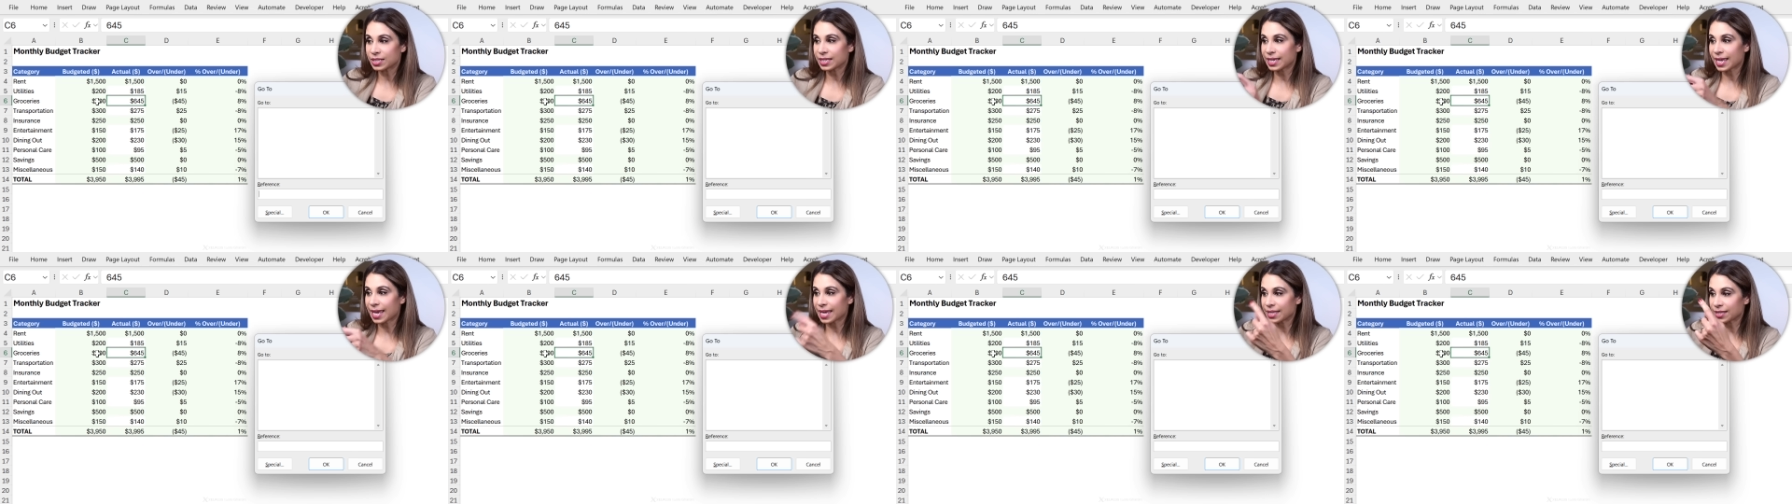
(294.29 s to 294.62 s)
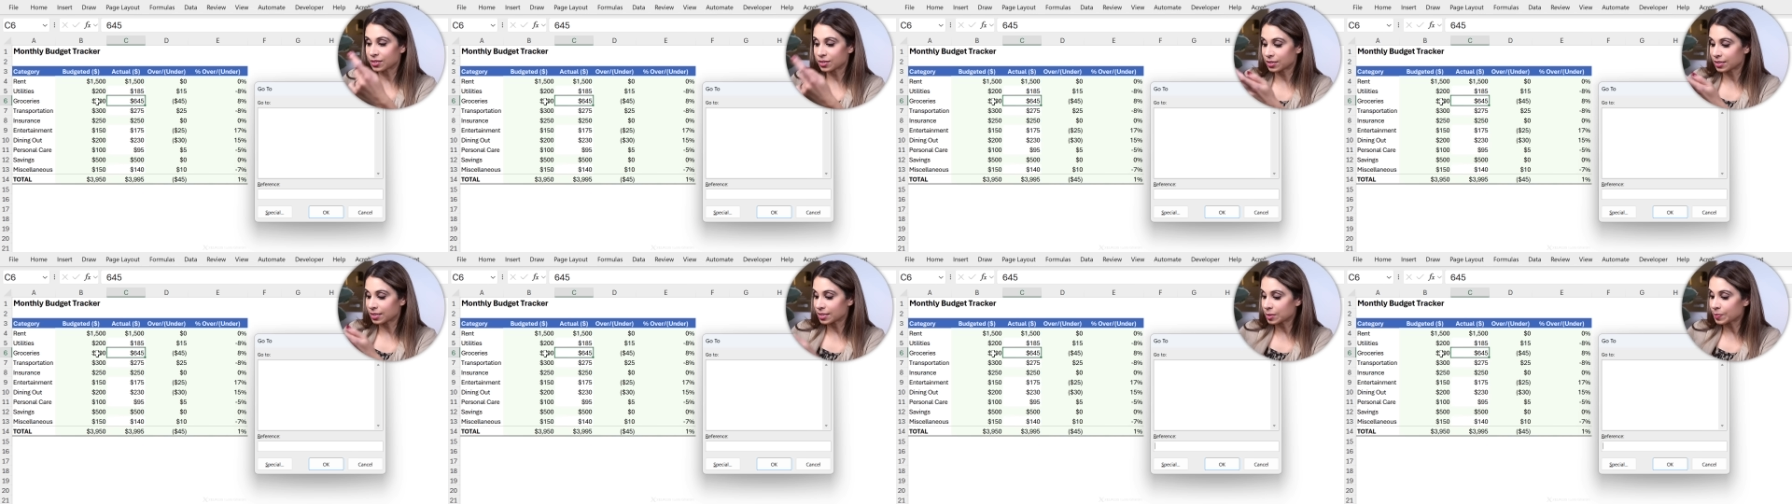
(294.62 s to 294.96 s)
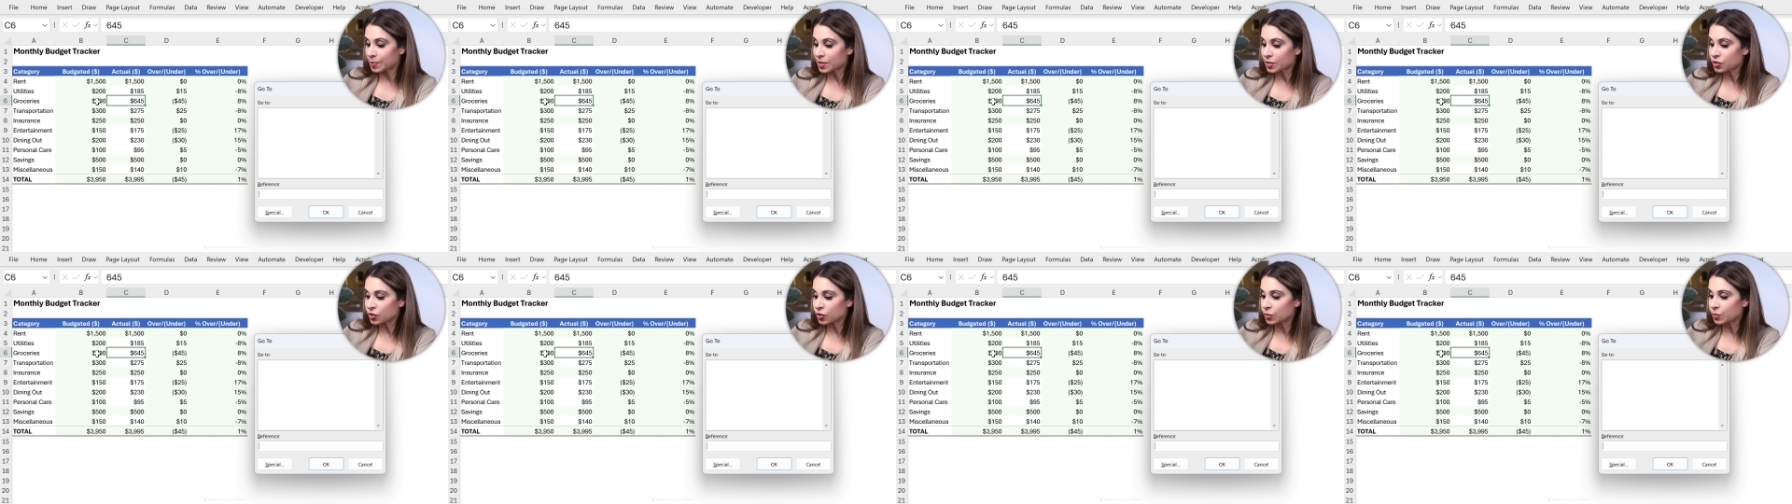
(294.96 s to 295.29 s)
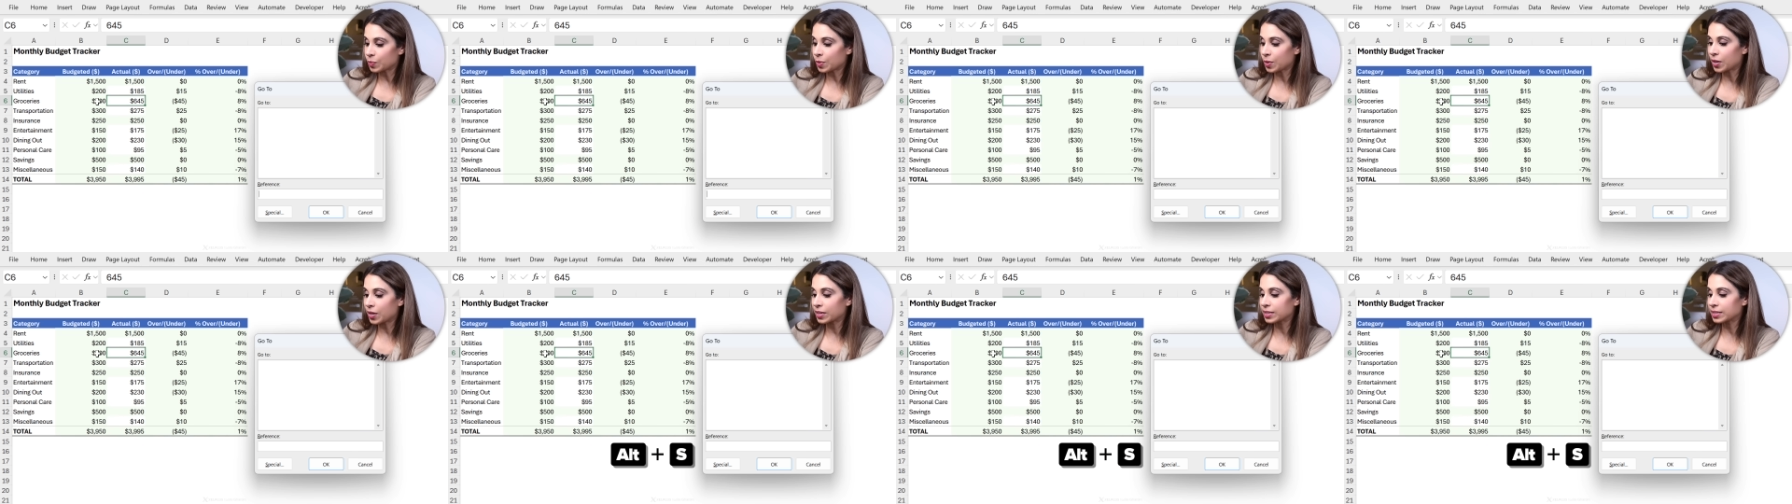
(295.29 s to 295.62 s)
To get to the special
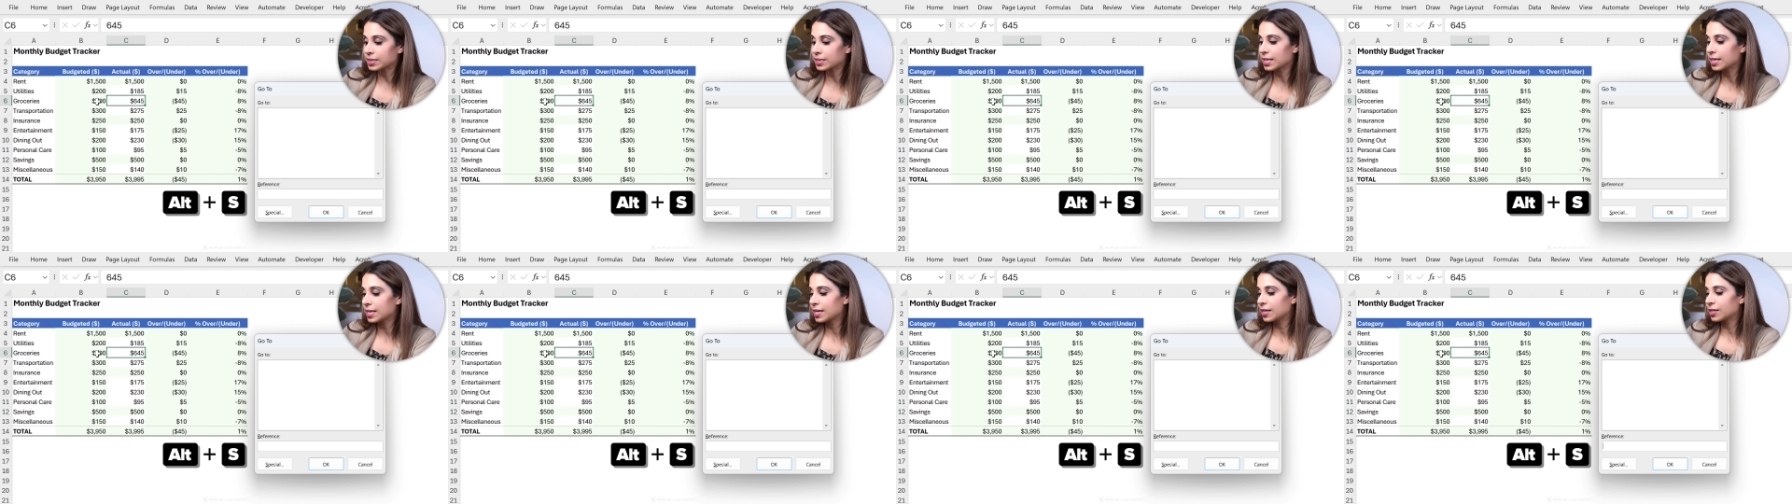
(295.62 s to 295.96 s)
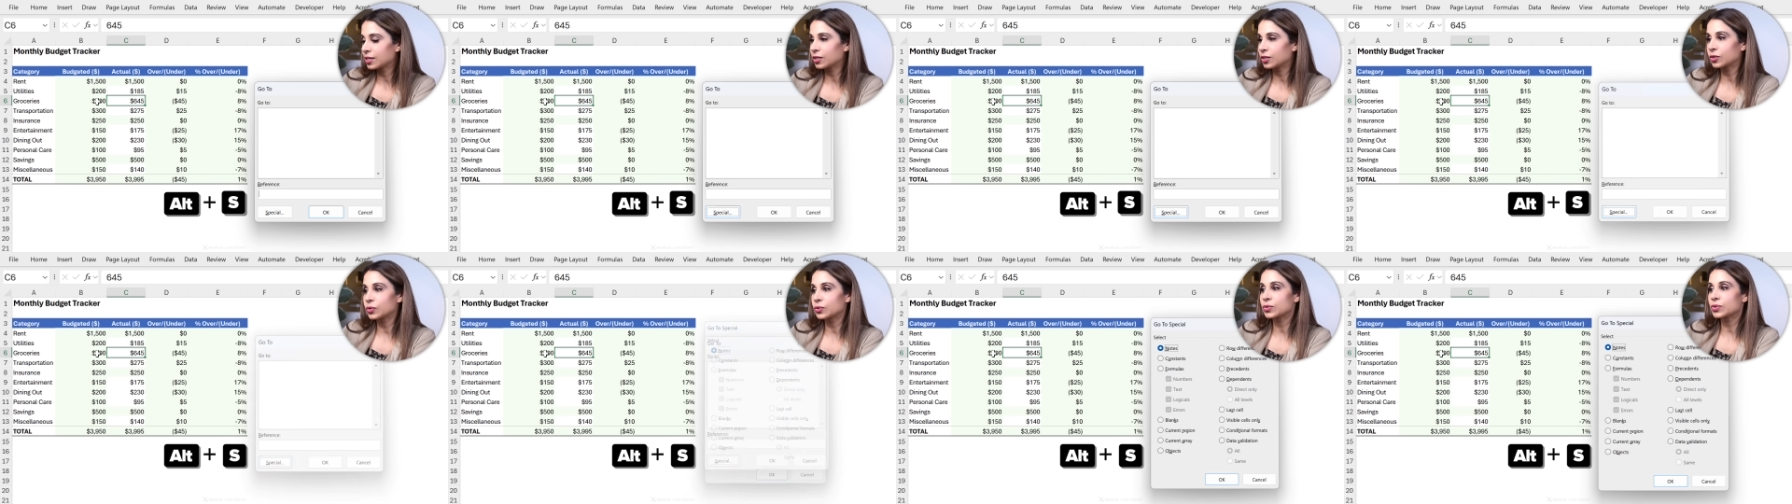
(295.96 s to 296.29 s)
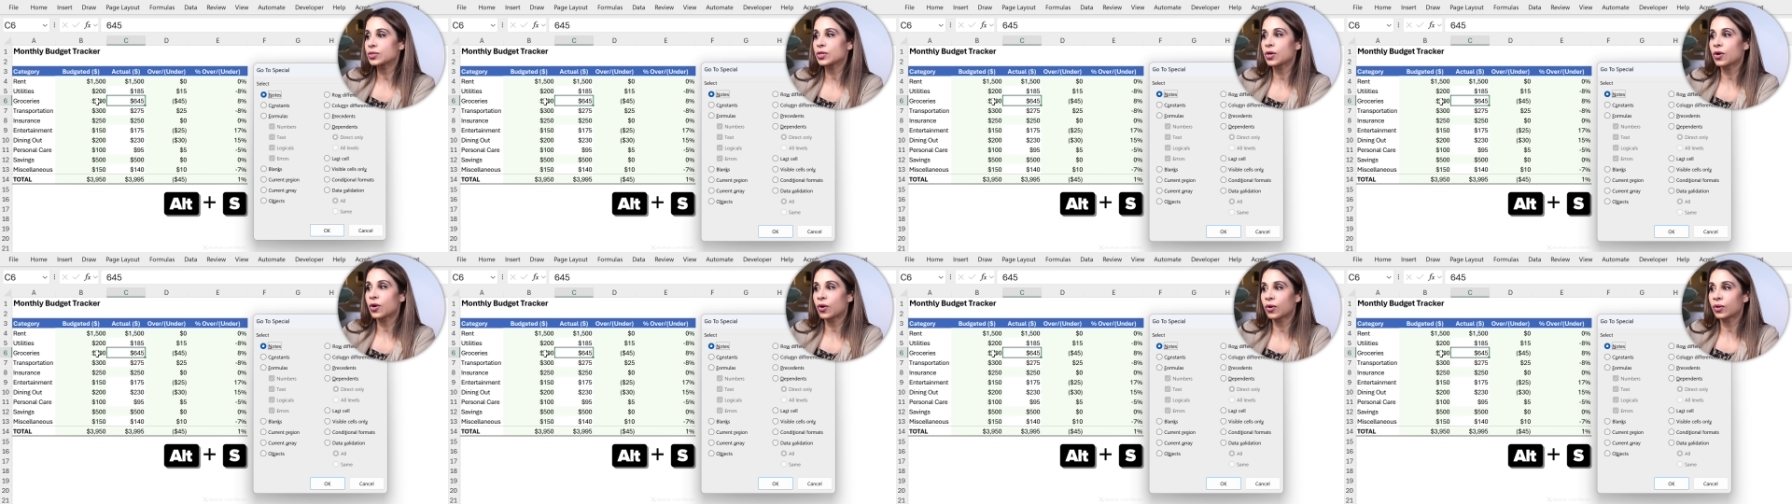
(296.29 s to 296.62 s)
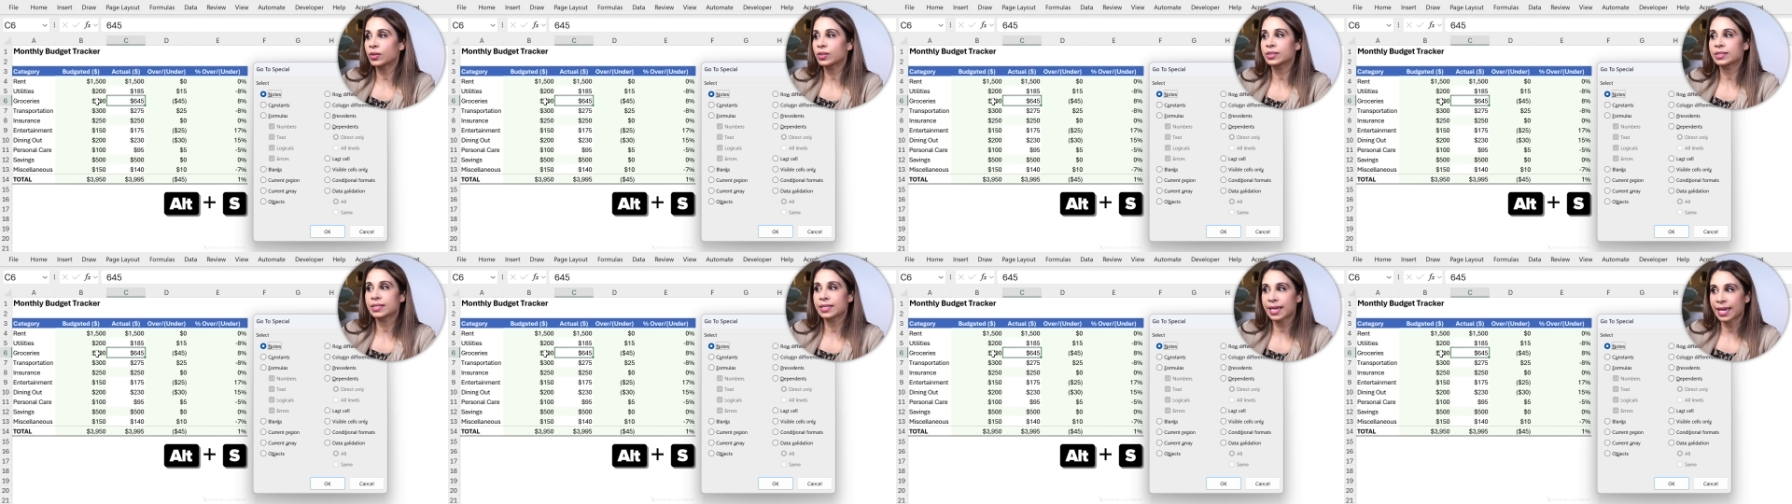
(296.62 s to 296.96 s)
part, use
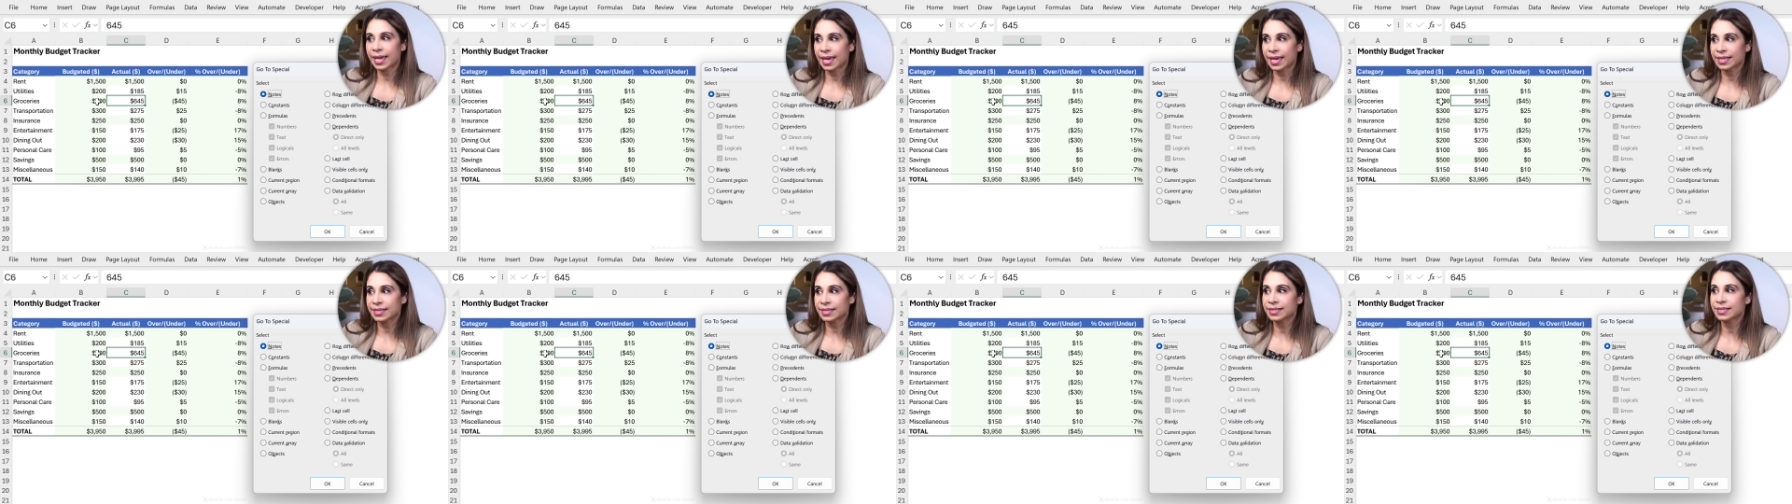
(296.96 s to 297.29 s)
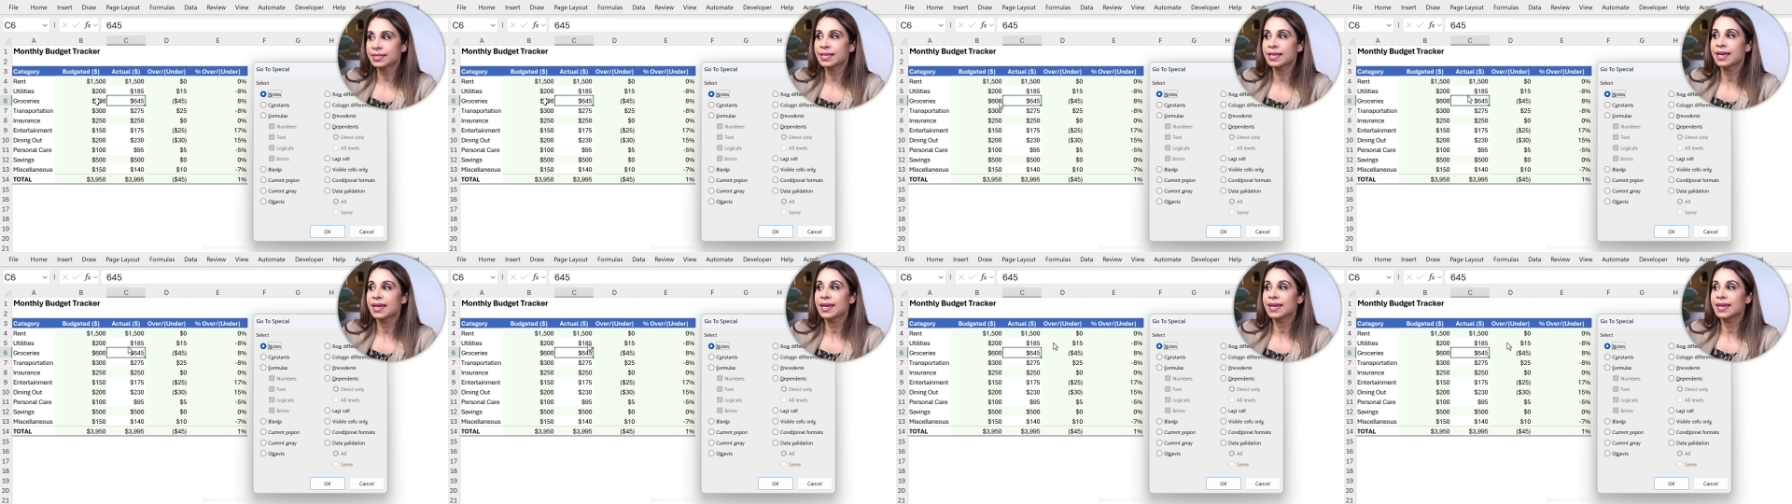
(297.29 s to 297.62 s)
Alt S.